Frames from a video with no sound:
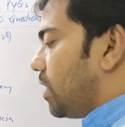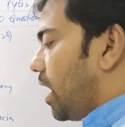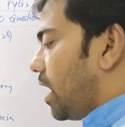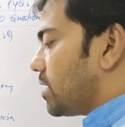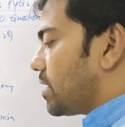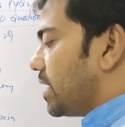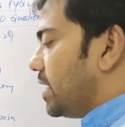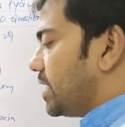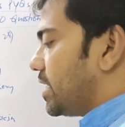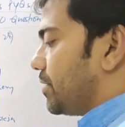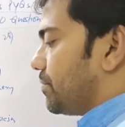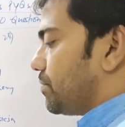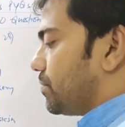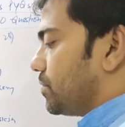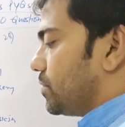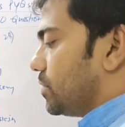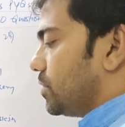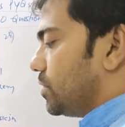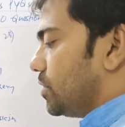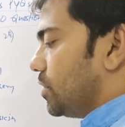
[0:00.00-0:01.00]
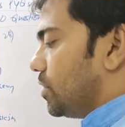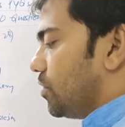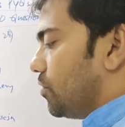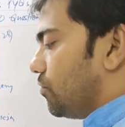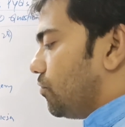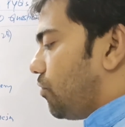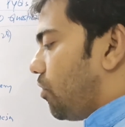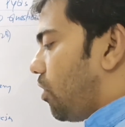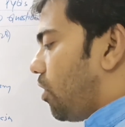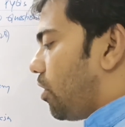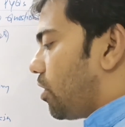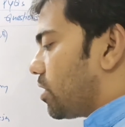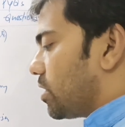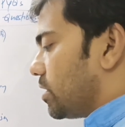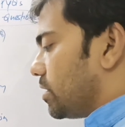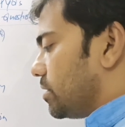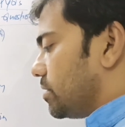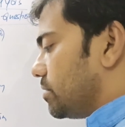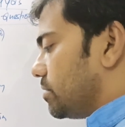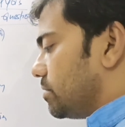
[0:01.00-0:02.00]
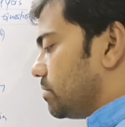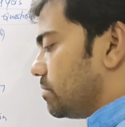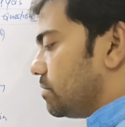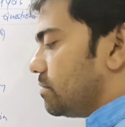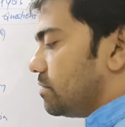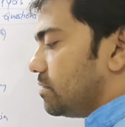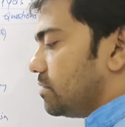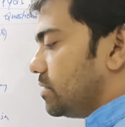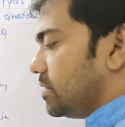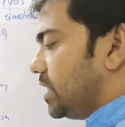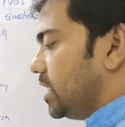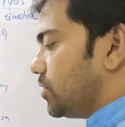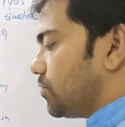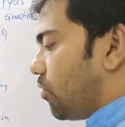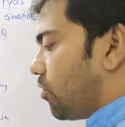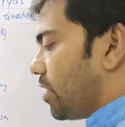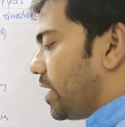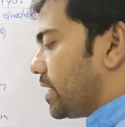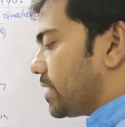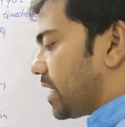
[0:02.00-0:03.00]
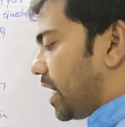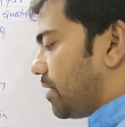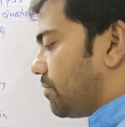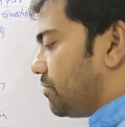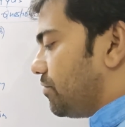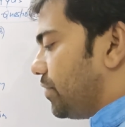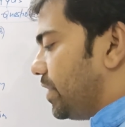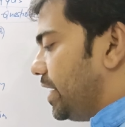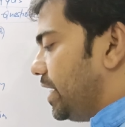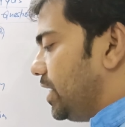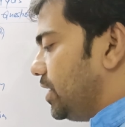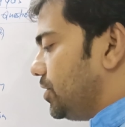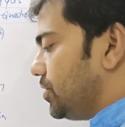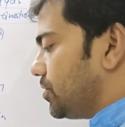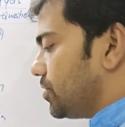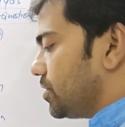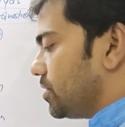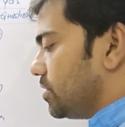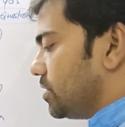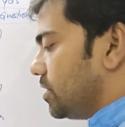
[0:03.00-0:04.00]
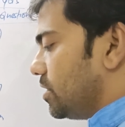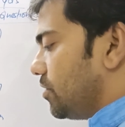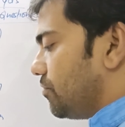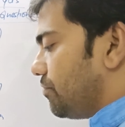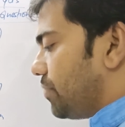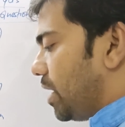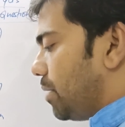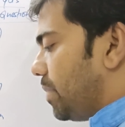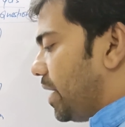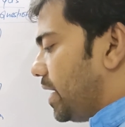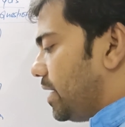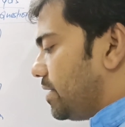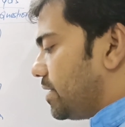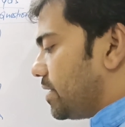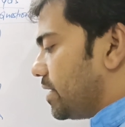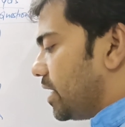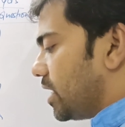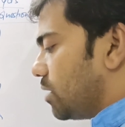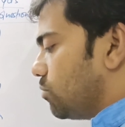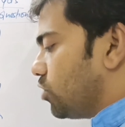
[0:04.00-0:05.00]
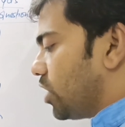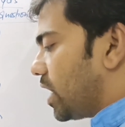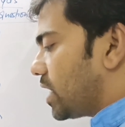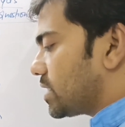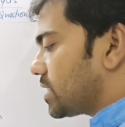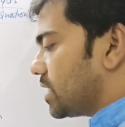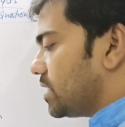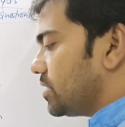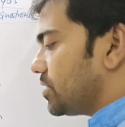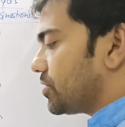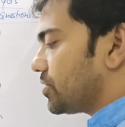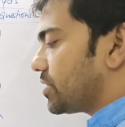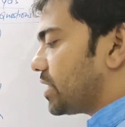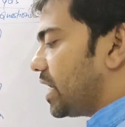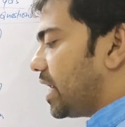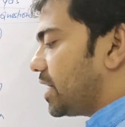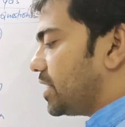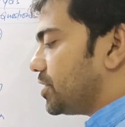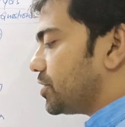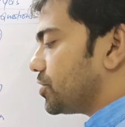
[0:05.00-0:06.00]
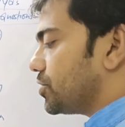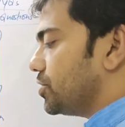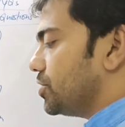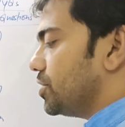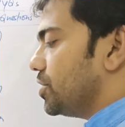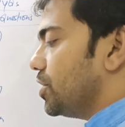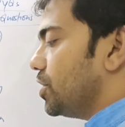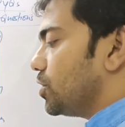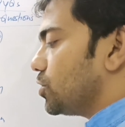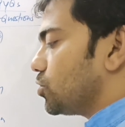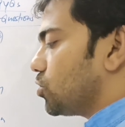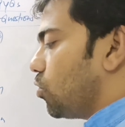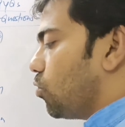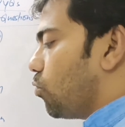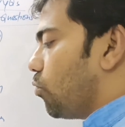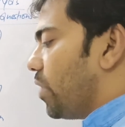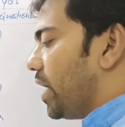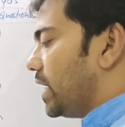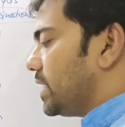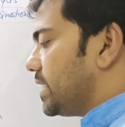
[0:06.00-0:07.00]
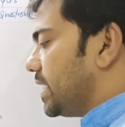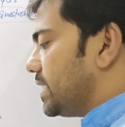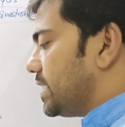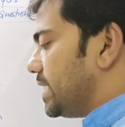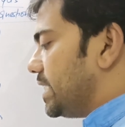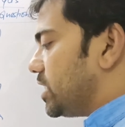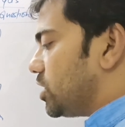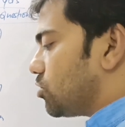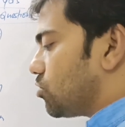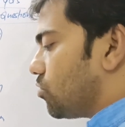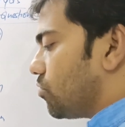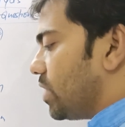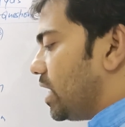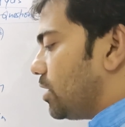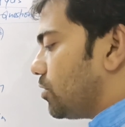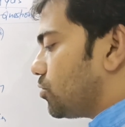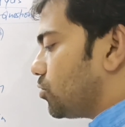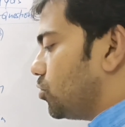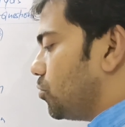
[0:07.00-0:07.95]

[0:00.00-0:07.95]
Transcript: alternative for this following time: fees, payment, remuneration, salaries. So wages is equivalent